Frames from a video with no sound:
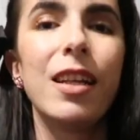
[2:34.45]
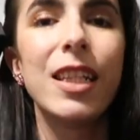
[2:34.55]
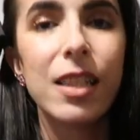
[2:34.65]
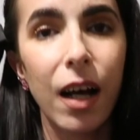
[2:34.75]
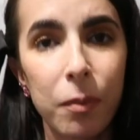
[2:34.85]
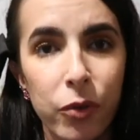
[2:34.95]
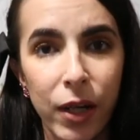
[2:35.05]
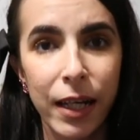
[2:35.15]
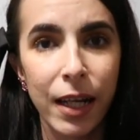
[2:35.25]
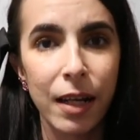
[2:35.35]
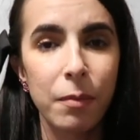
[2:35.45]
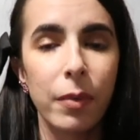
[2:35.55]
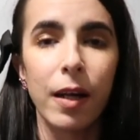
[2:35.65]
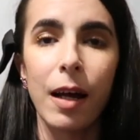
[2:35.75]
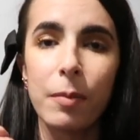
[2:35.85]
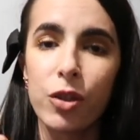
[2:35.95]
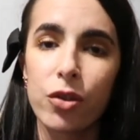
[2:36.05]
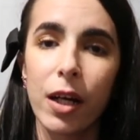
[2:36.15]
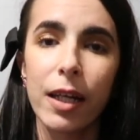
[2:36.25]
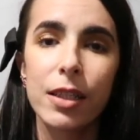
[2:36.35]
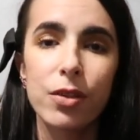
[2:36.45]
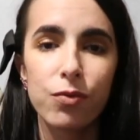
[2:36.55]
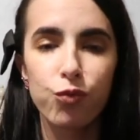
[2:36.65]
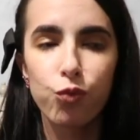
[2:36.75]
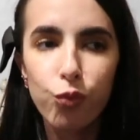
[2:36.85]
need to upgrade it, but I've been trying to